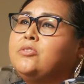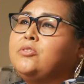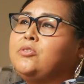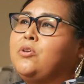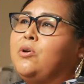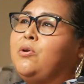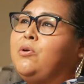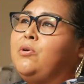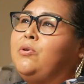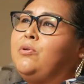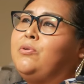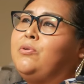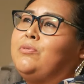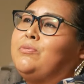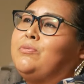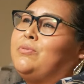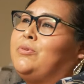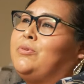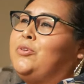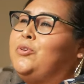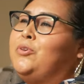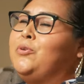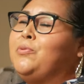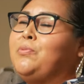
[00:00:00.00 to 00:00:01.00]
So
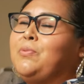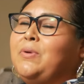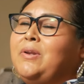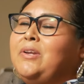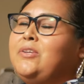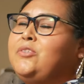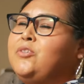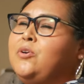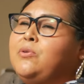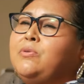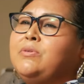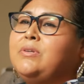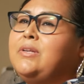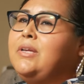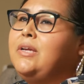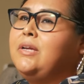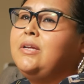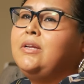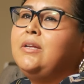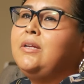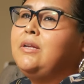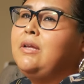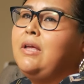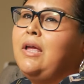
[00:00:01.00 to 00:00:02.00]
you really don't
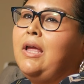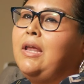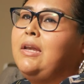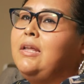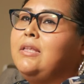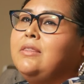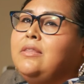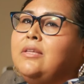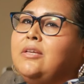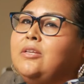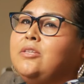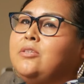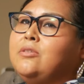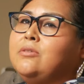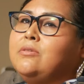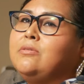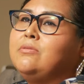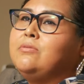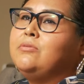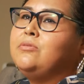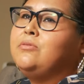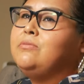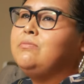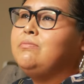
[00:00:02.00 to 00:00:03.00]
need anything
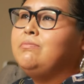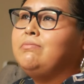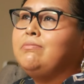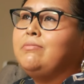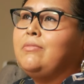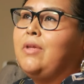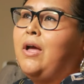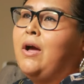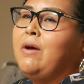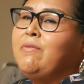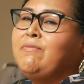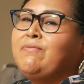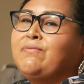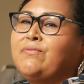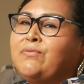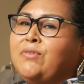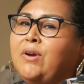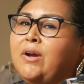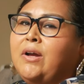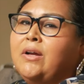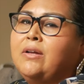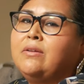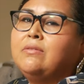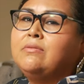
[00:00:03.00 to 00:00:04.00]
up
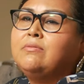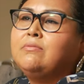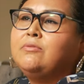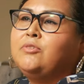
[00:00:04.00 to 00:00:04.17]
front.